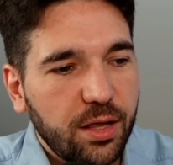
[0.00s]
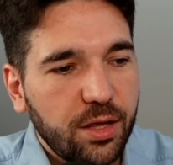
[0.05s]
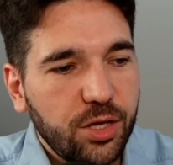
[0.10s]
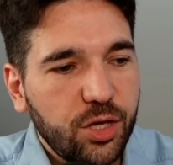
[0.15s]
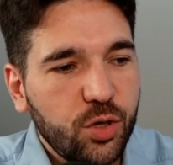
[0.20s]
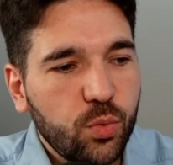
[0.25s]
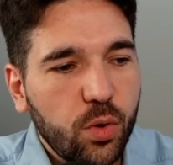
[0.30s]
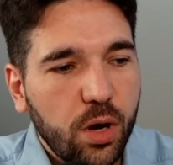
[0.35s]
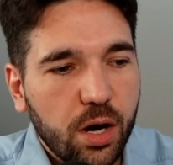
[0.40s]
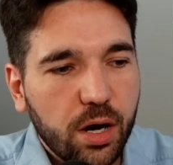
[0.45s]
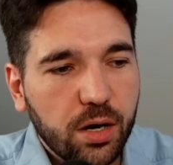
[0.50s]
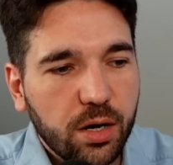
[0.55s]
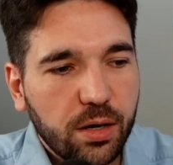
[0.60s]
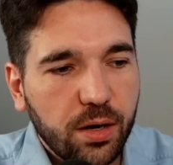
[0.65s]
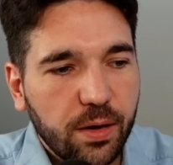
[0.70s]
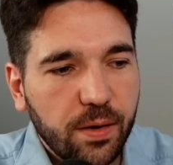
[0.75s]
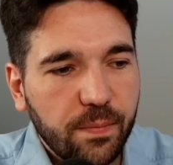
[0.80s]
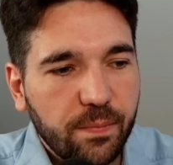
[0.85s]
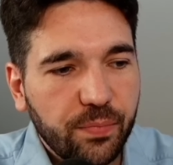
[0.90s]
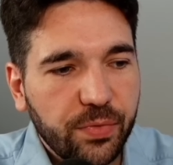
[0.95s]
you are,
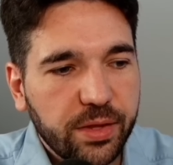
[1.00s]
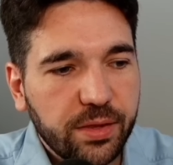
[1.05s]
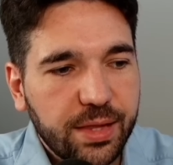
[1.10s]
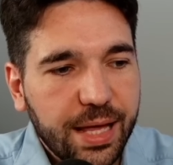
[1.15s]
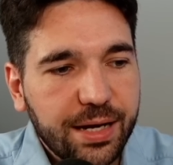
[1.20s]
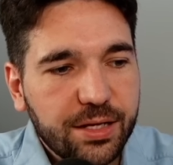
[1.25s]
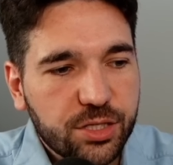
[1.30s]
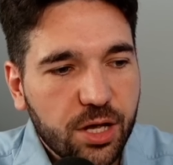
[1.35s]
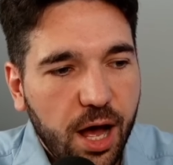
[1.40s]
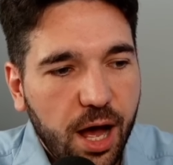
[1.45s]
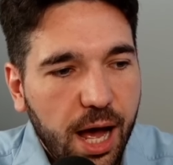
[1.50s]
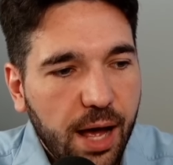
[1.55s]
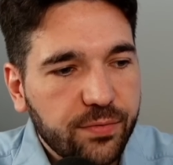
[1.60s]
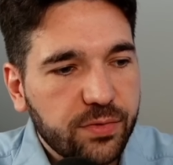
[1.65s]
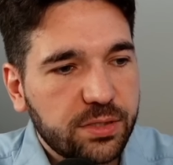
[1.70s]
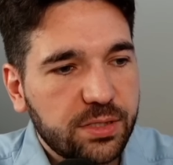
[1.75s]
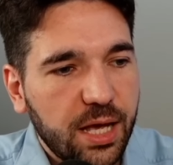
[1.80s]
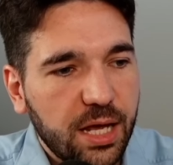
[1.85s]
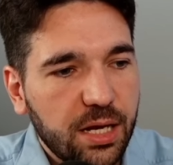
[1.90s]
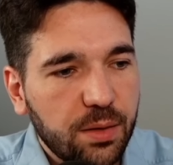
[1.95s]
that is
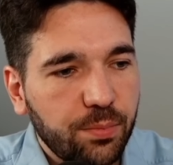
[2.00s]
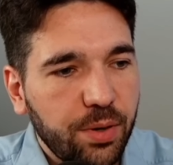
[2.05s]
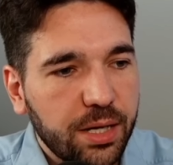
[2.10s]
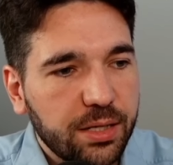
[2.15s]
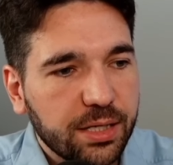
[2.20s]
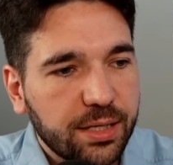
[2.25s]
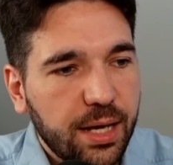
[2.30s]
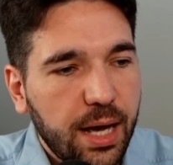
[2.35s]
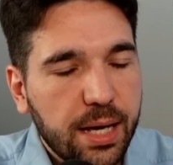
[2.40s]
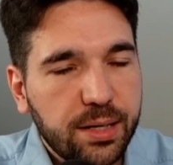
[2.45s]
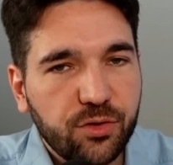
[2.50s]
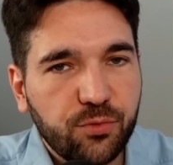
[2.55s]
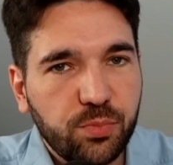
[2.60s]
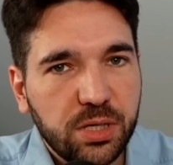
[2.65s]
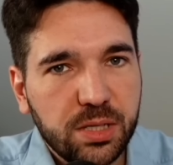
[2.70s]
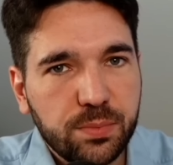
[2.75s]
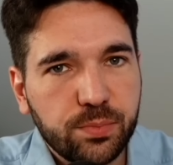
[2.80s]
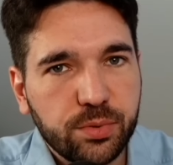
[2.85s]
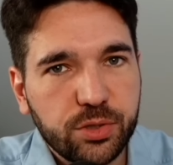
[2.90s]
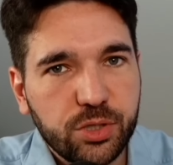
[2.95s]
offset by the kind of
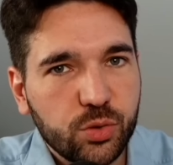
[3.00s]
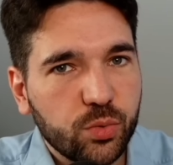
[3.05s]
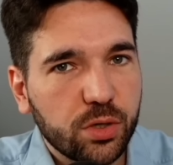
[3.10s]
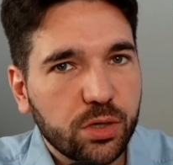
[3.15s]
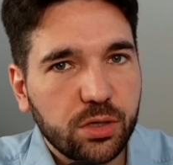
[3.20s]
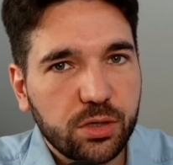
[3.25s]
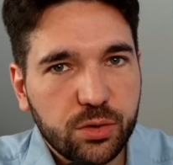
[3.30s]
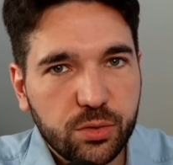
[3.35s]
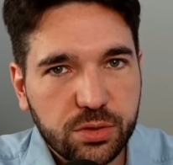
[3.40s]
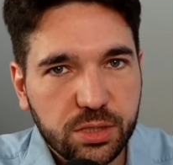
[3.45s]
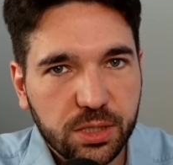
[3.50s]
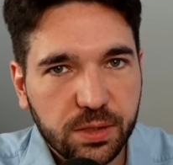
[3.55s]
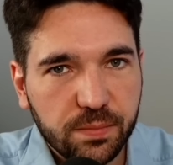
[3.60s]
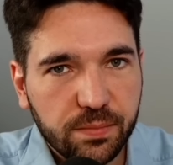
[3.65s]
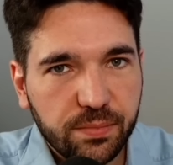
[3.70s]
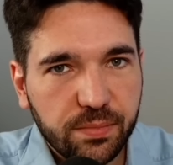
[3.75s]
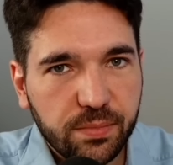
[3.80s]
people you are losing.